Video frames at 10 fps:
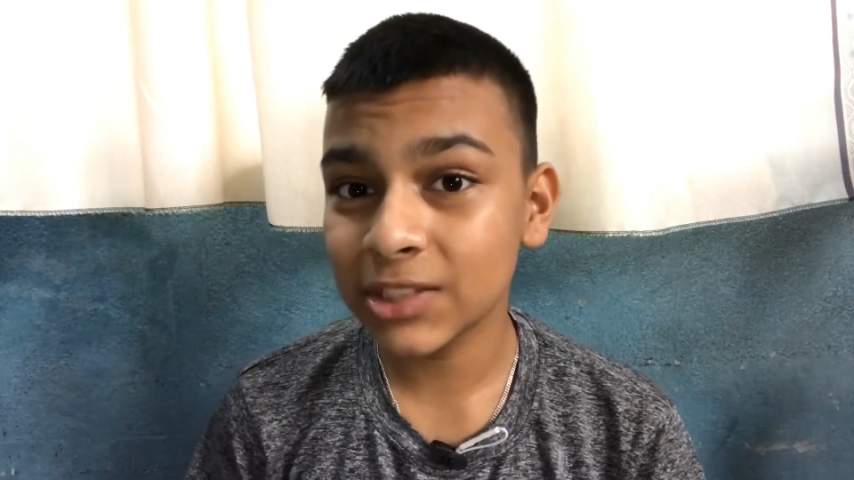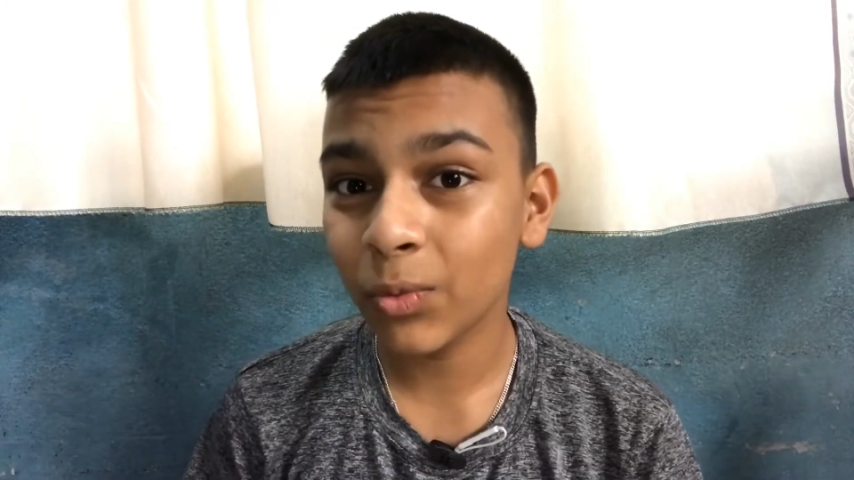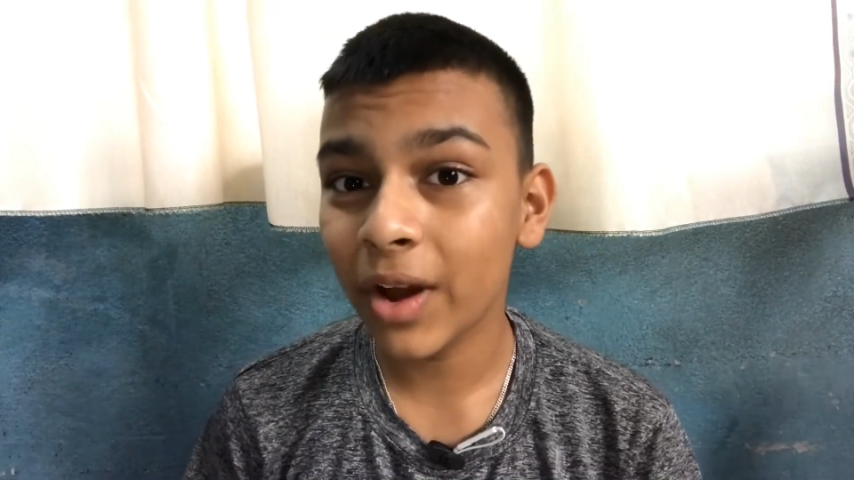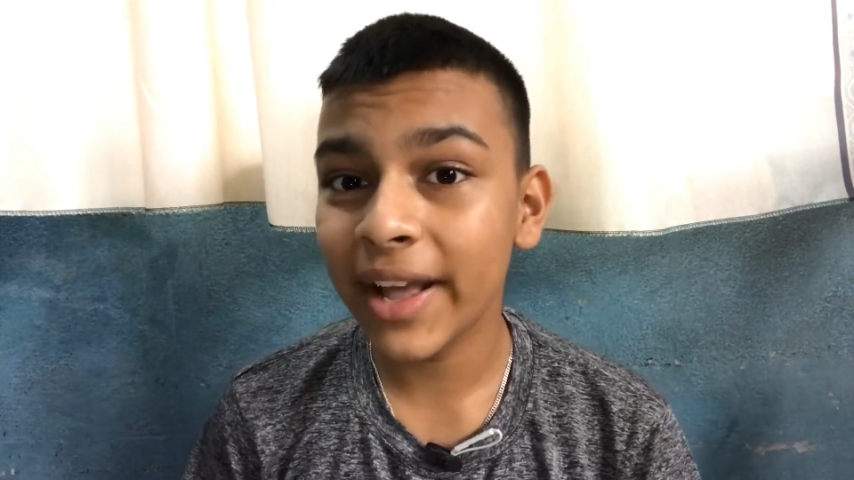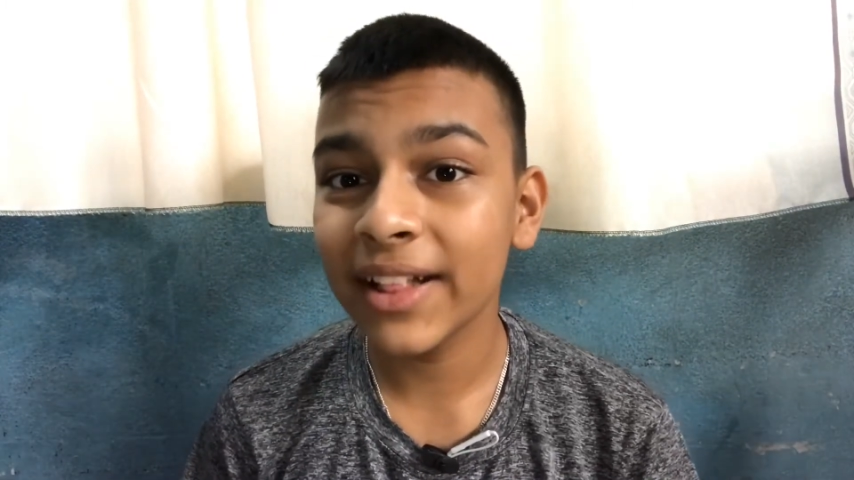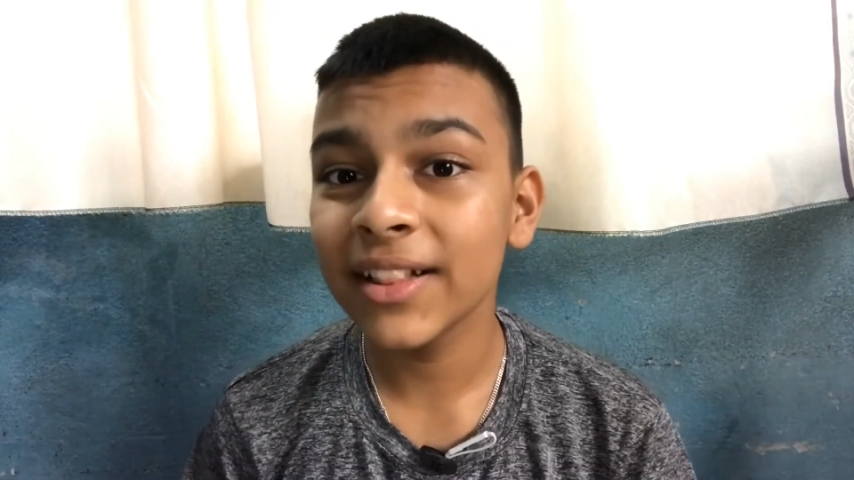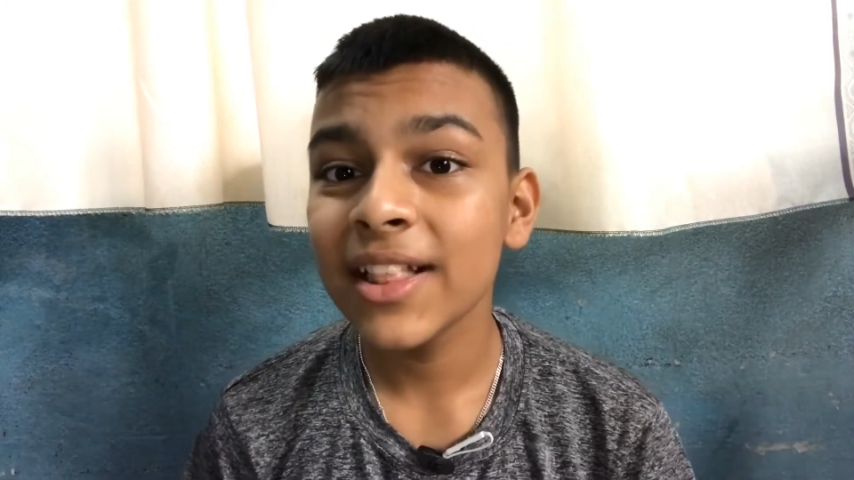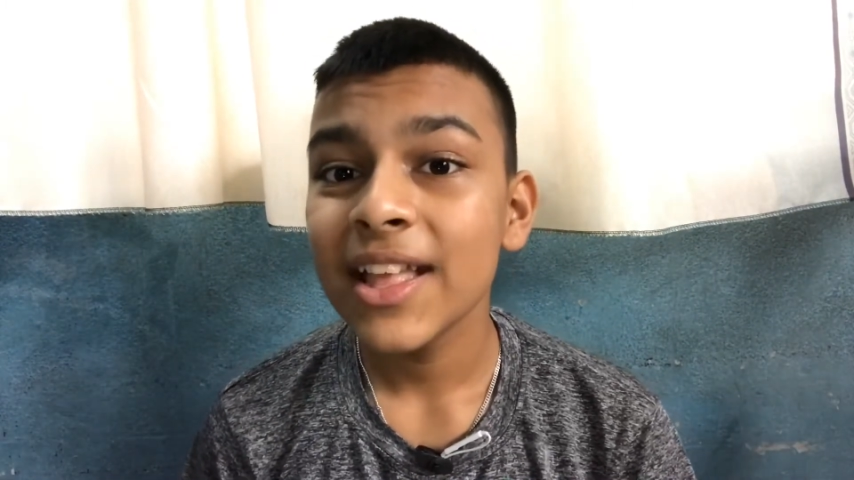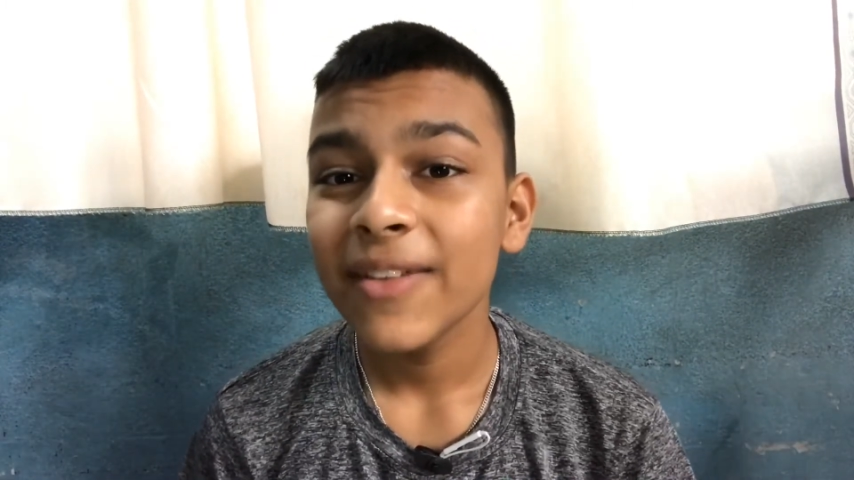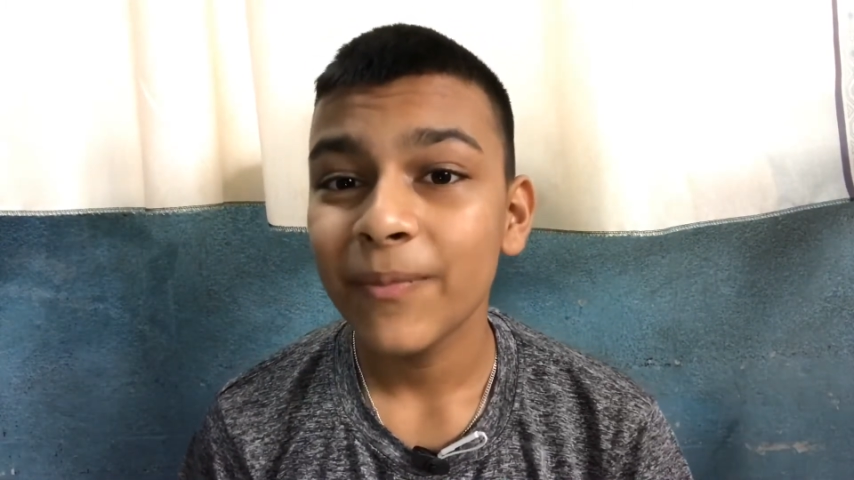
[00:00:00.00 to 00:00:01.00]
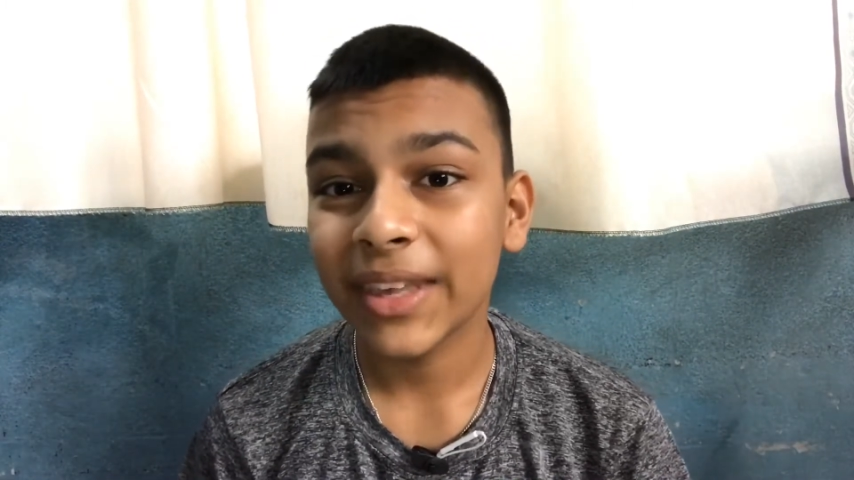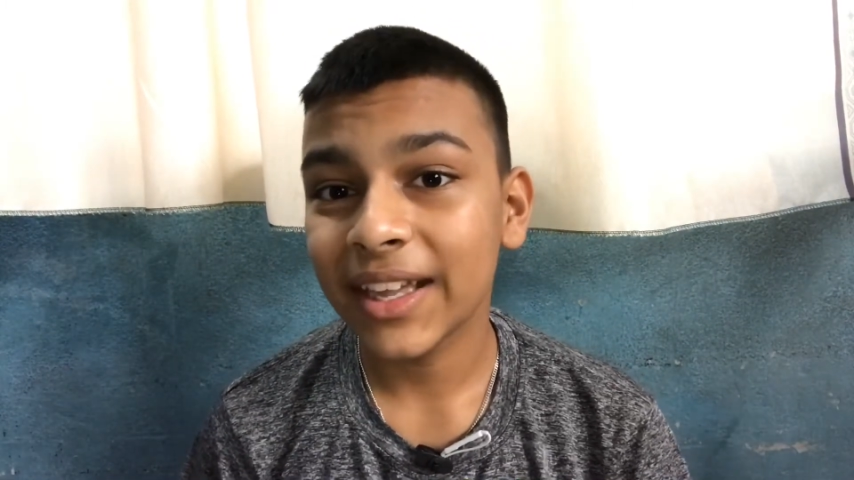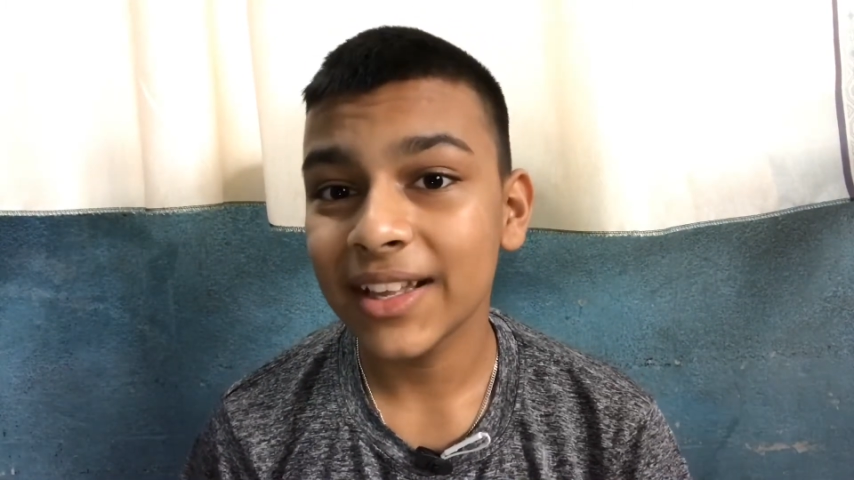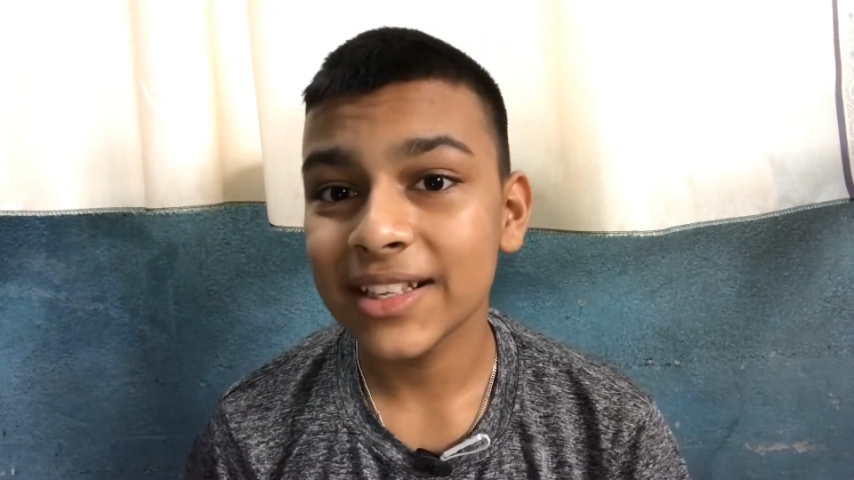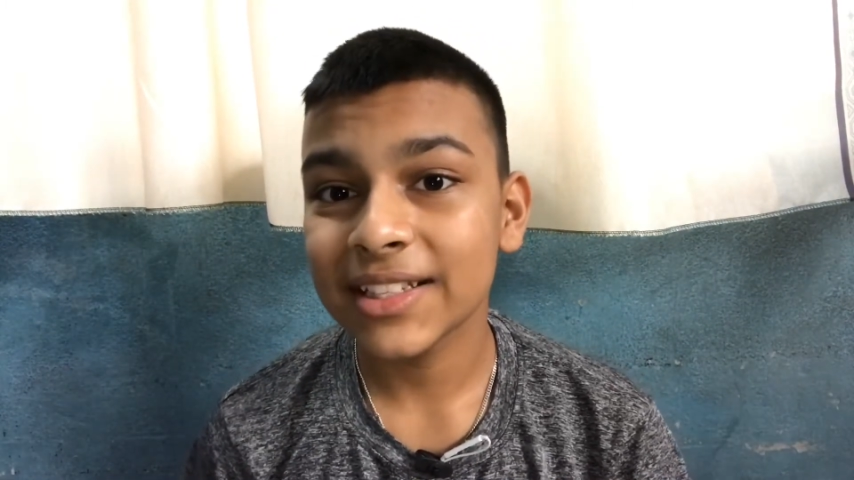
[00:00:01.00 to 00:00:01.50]
while
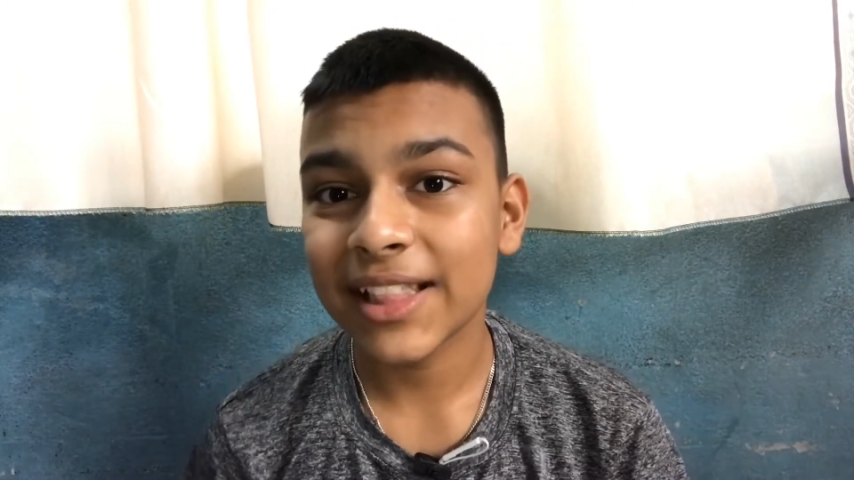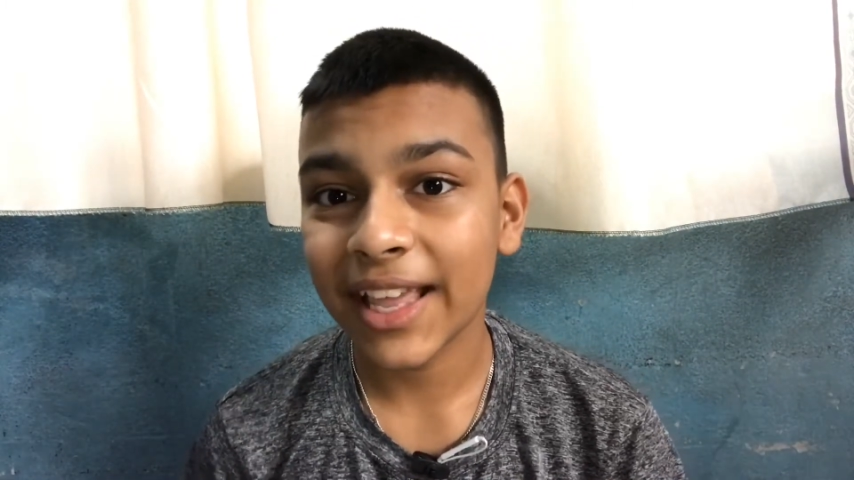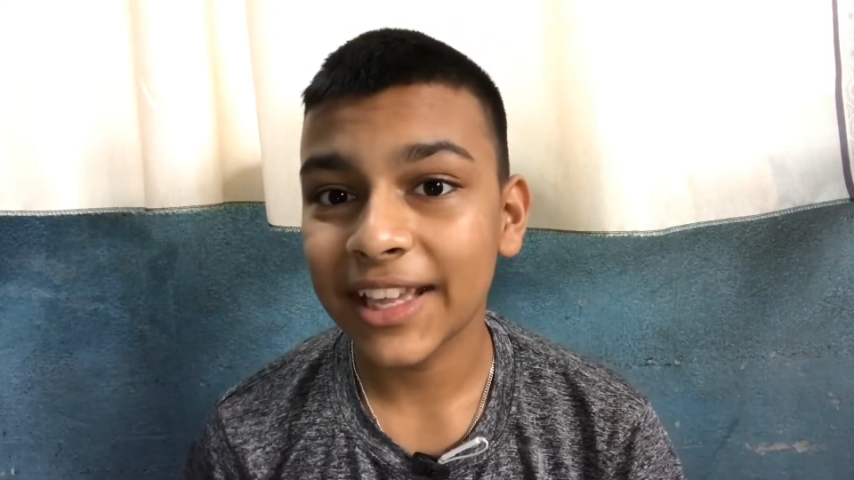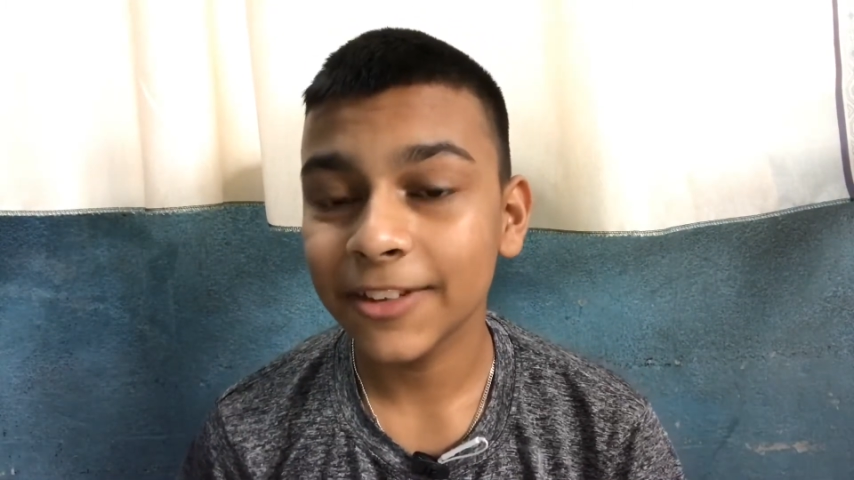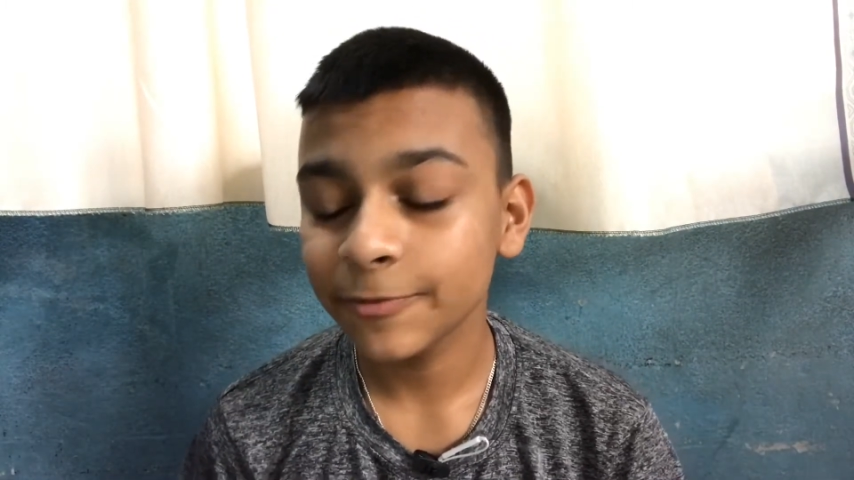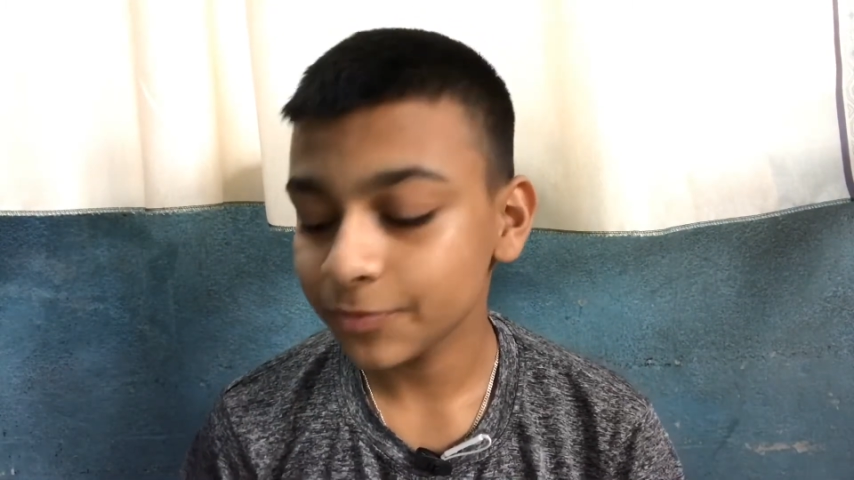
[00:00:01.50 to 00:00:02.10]
because like